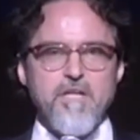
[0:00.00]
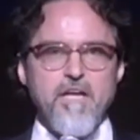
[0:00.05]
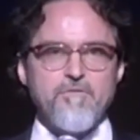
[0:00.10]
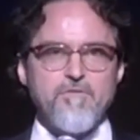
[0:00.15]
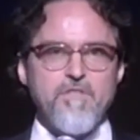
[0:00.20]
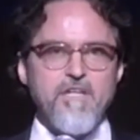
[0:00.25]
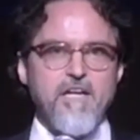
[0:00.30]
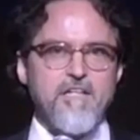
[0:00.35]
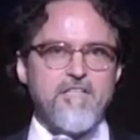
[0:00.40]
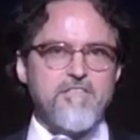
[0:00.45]

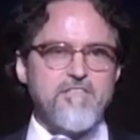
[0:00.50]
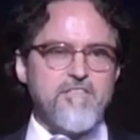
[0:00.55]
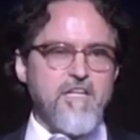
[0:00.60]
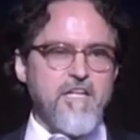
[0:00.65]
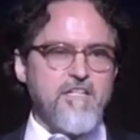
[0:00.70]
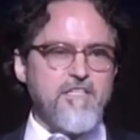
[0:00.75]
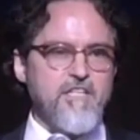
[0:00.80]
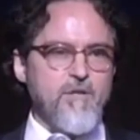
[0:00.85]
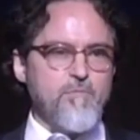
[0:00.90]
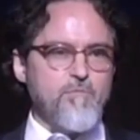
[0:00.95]

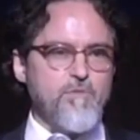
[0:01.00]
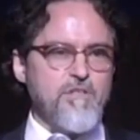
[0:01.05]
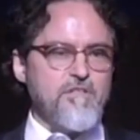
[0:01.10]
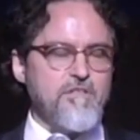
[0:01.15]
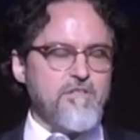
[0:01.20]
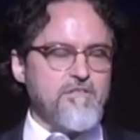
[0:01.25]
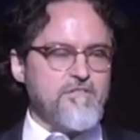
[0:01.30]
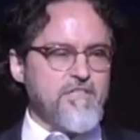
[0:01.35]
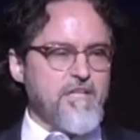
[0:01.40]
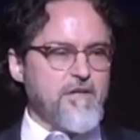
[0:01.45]
Afghanistan, Yemen,
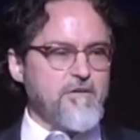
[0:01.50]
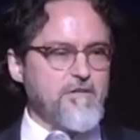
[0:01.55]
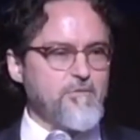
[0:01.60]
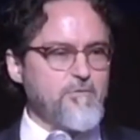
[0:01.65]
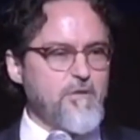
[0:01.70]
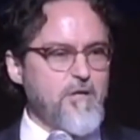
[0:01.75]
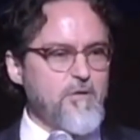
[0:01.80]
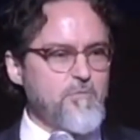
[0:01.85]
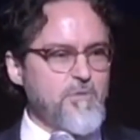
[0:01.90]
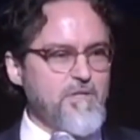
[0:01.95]
and Saudi
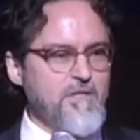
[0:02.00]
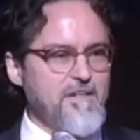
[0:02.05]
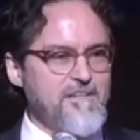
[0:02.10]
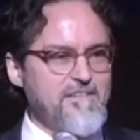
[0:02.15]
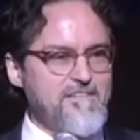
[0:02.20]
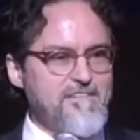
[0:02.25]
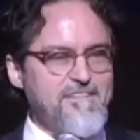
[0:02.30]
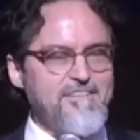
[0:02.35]
Arabia.